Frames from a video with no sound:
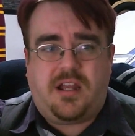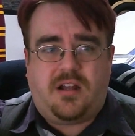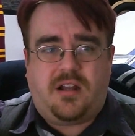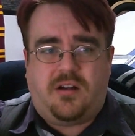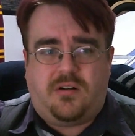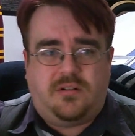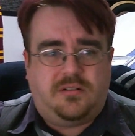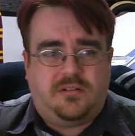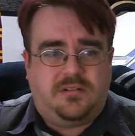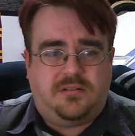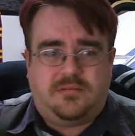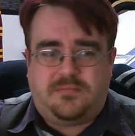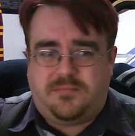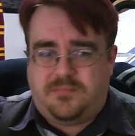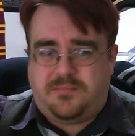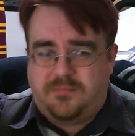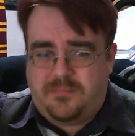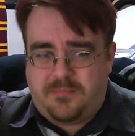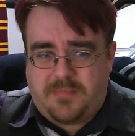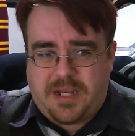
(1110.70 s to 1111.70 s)
on
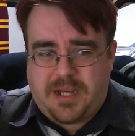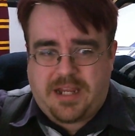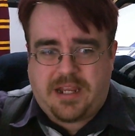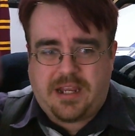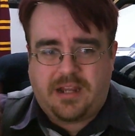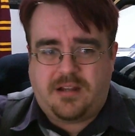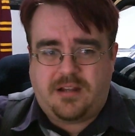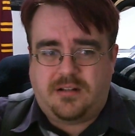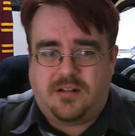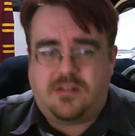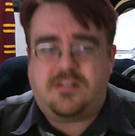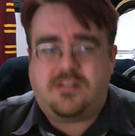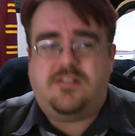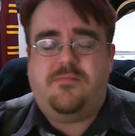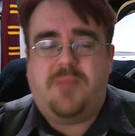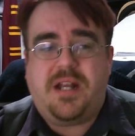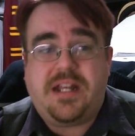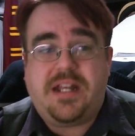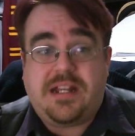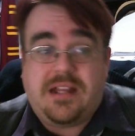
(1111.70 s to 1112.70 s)
making lots
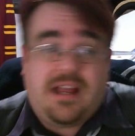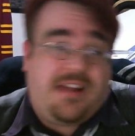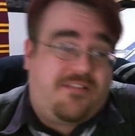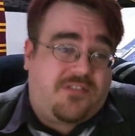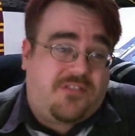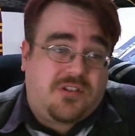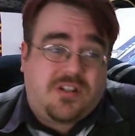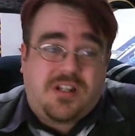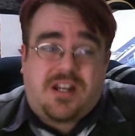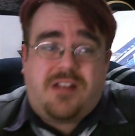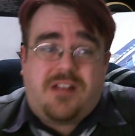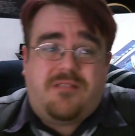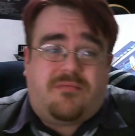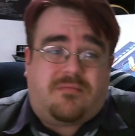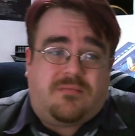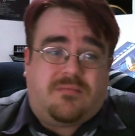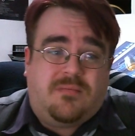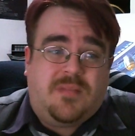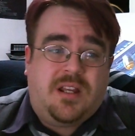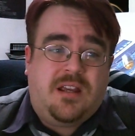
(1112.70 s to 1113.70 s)
of money. And of course you don't,
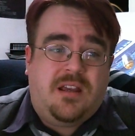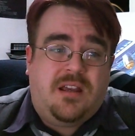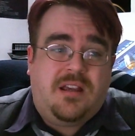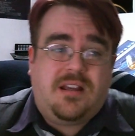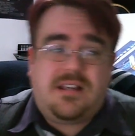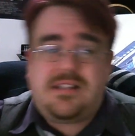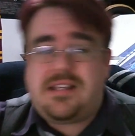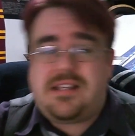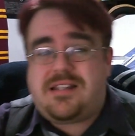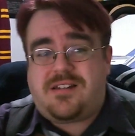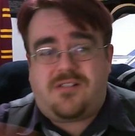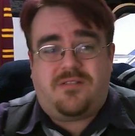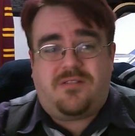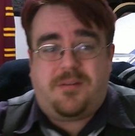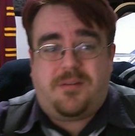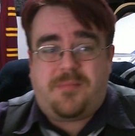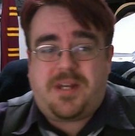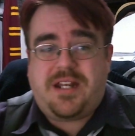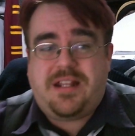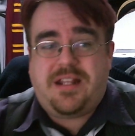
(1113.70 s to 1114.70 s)
because there's not
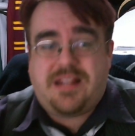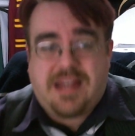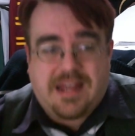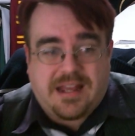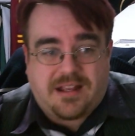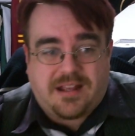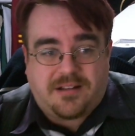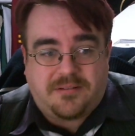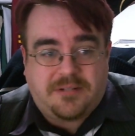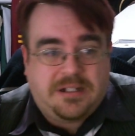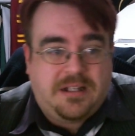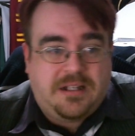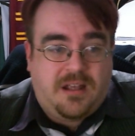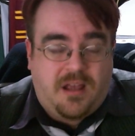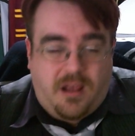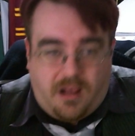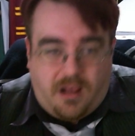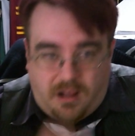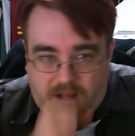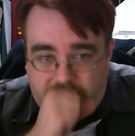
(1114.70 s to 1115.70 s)
the money there.
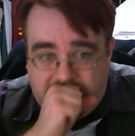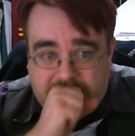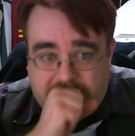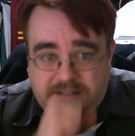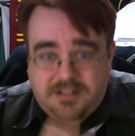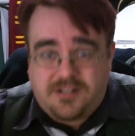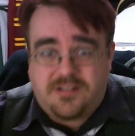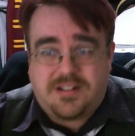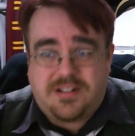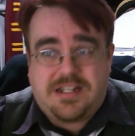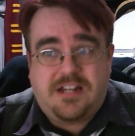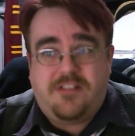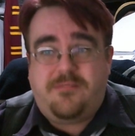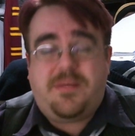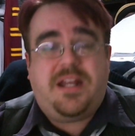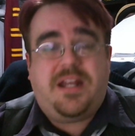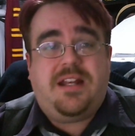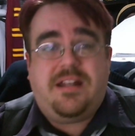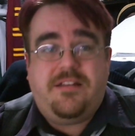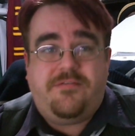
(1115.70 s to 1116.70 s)
Not until you've
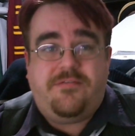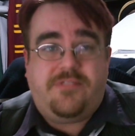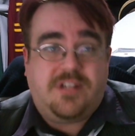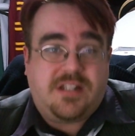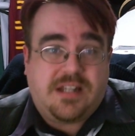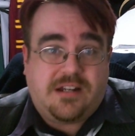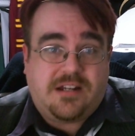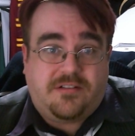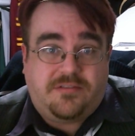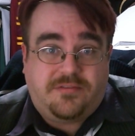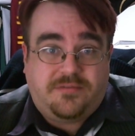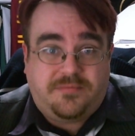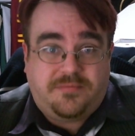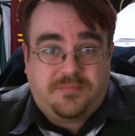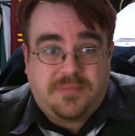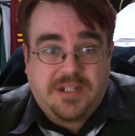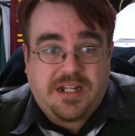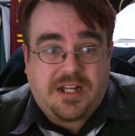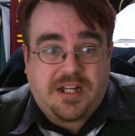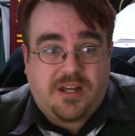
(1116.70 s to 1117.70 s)
made a name for yourself.
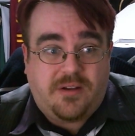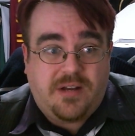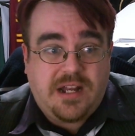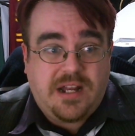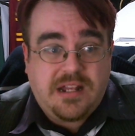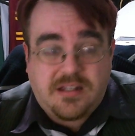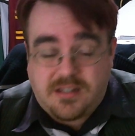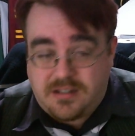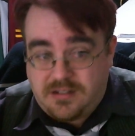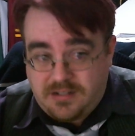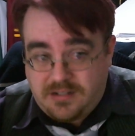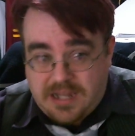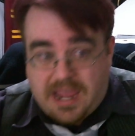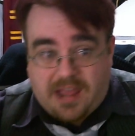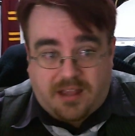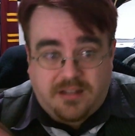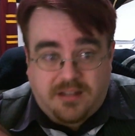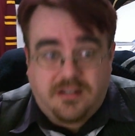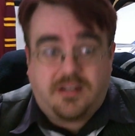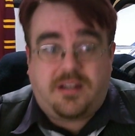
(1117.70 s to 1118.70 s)
And it's,
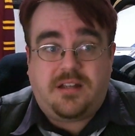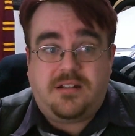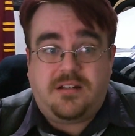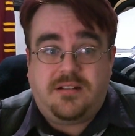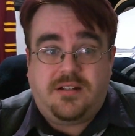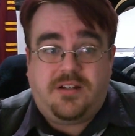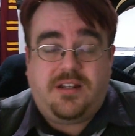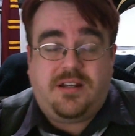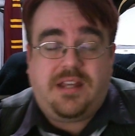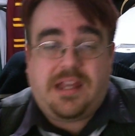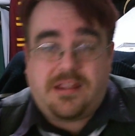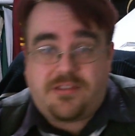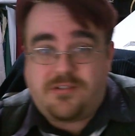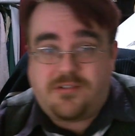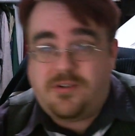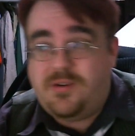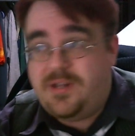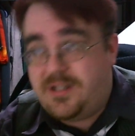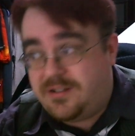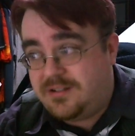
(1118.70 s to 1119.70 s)
you can get
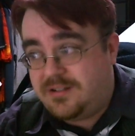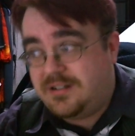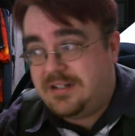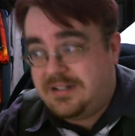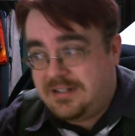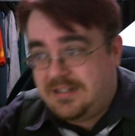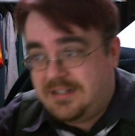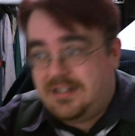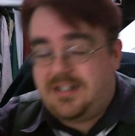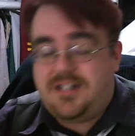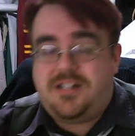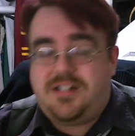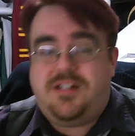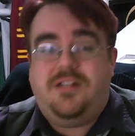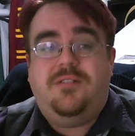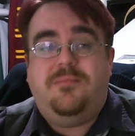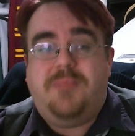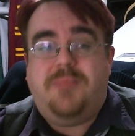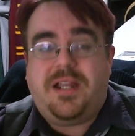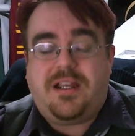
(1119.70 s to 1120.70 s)
through and
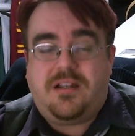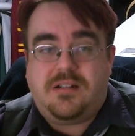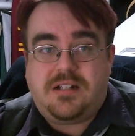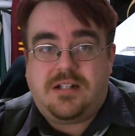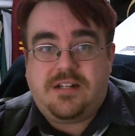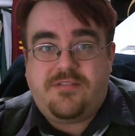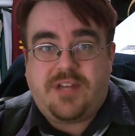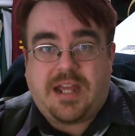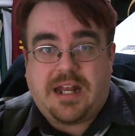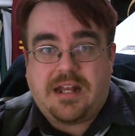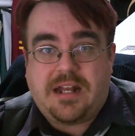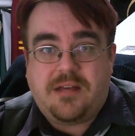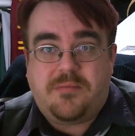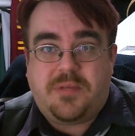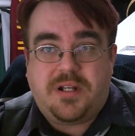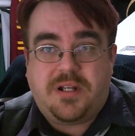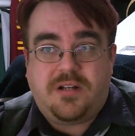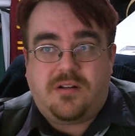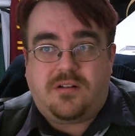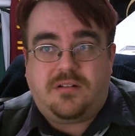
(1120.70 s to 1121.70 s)
make a good living at it,
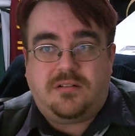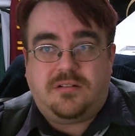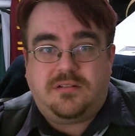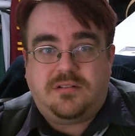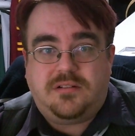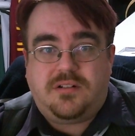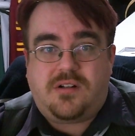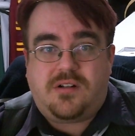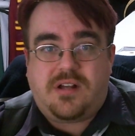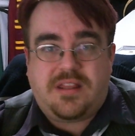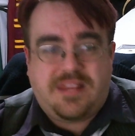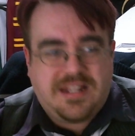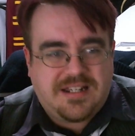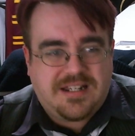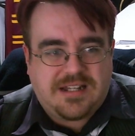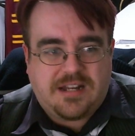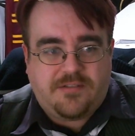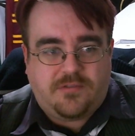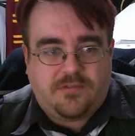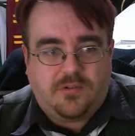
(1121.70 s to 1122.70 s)
but not at
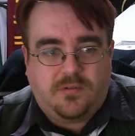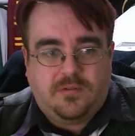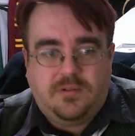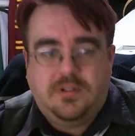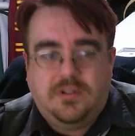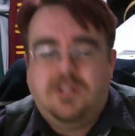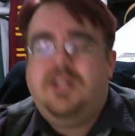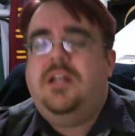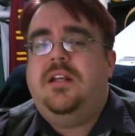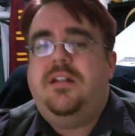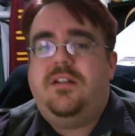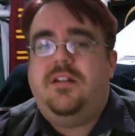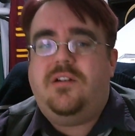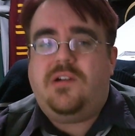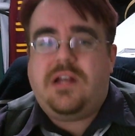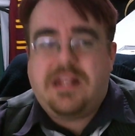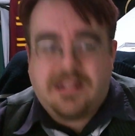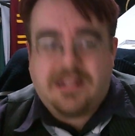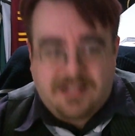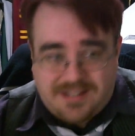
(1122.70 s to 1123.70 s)
this level,
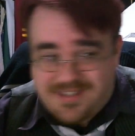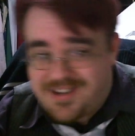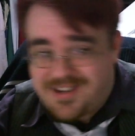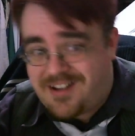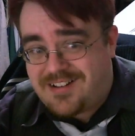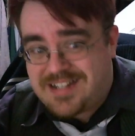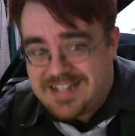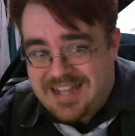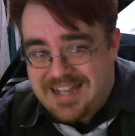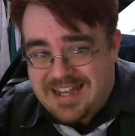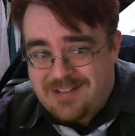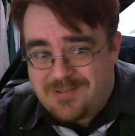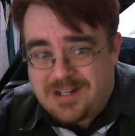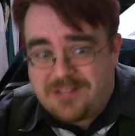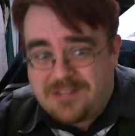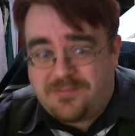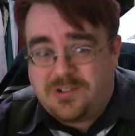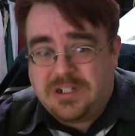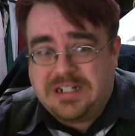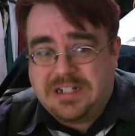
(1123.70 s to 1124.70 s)
not at starting out
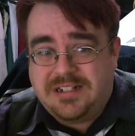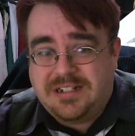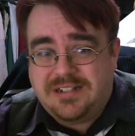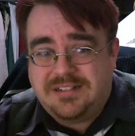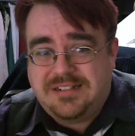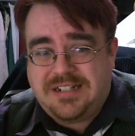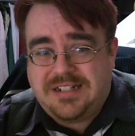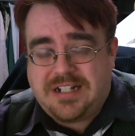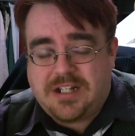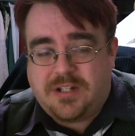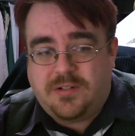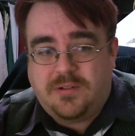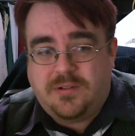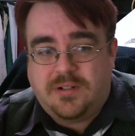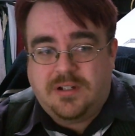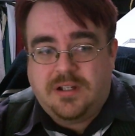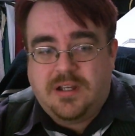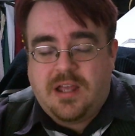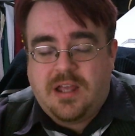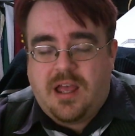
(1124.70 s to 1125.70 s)
level. And
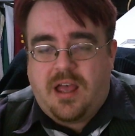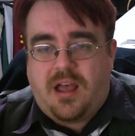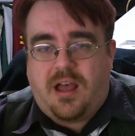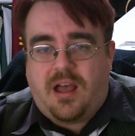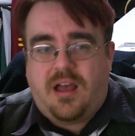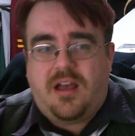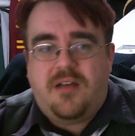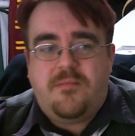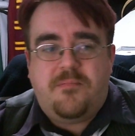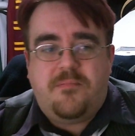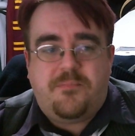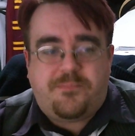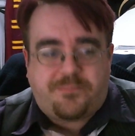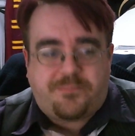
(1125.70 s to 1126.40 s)
a